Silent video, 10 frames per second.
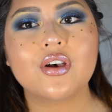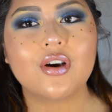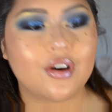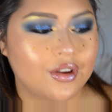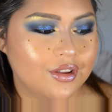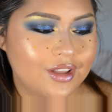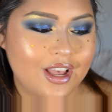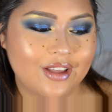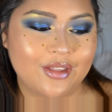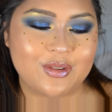Oh,
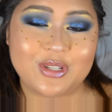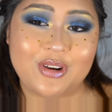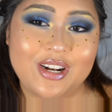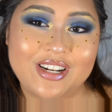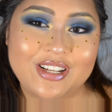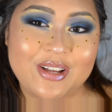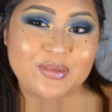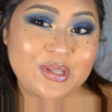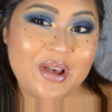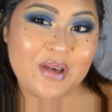I thought that was a great idea. I'm
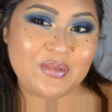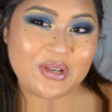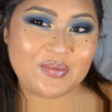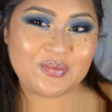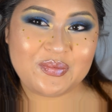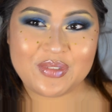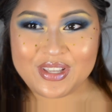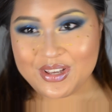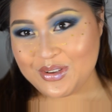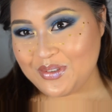so happy.
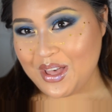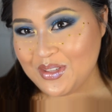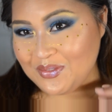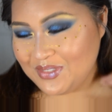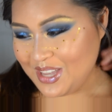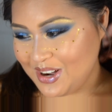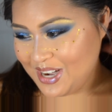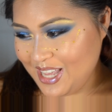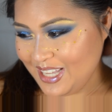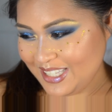Well, here it
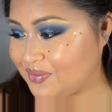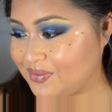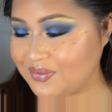is.